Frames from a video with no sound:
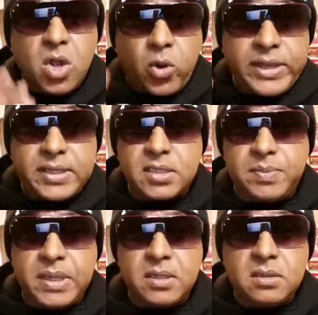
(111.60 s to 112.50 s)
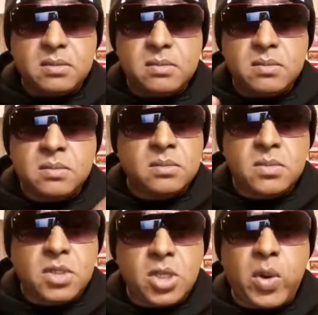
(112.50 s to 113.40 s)
Coitus, man.
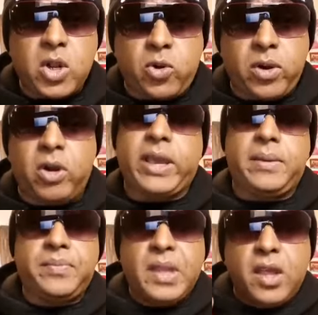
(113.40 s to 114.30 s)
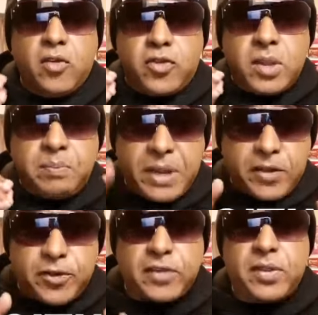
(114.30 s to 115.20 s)
You know what? Okay, for the
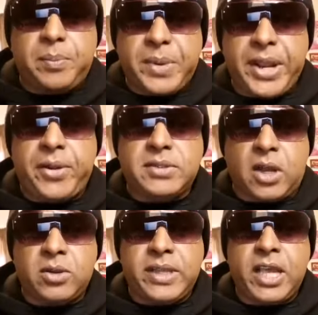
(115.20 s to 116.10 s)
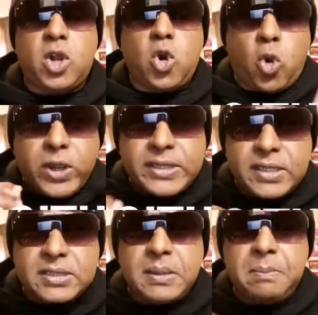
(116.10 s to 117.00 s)
benefit of the breros out there,
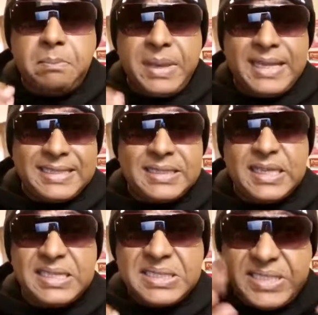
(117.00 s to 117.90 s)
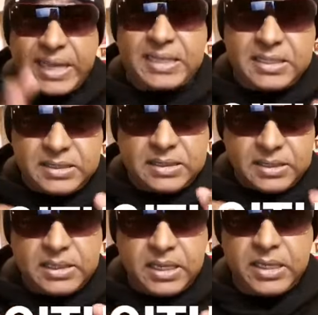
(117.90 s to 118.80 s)
coitus means sex.
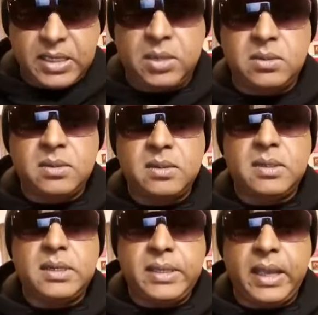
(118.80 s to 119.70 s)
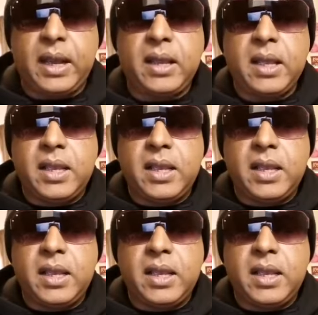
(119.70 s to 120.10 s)
Like, you know? Yeah.